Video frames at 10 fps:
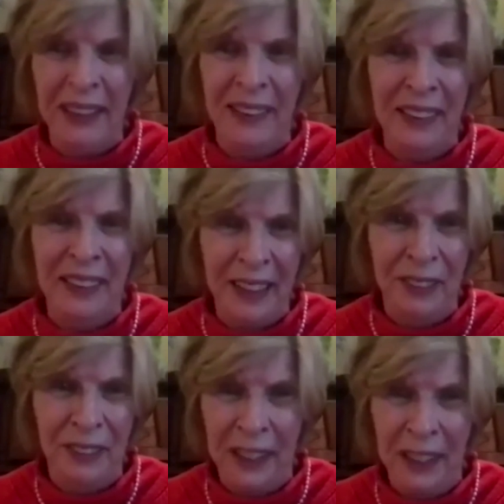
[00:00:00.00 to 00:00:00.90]
the National
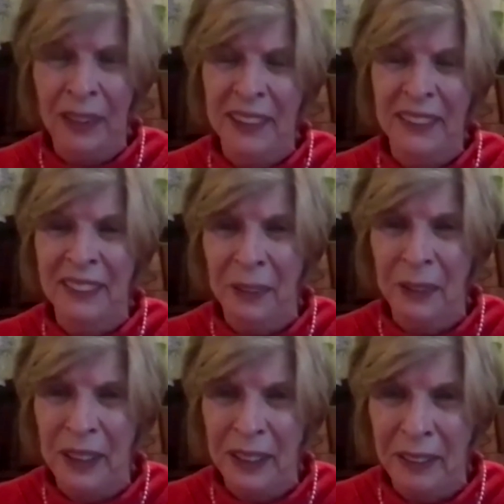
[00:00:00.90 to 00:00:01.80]
Heritage
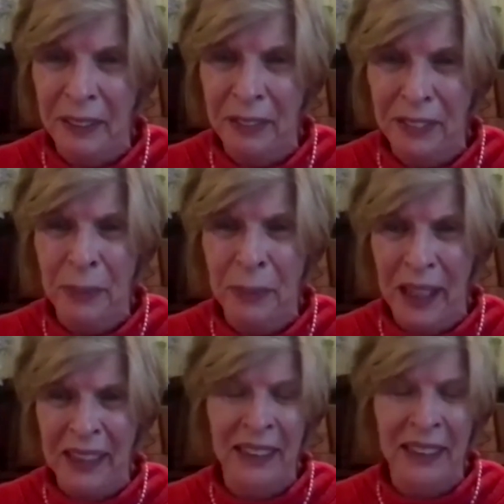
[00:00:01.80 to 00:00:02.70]
Area, to make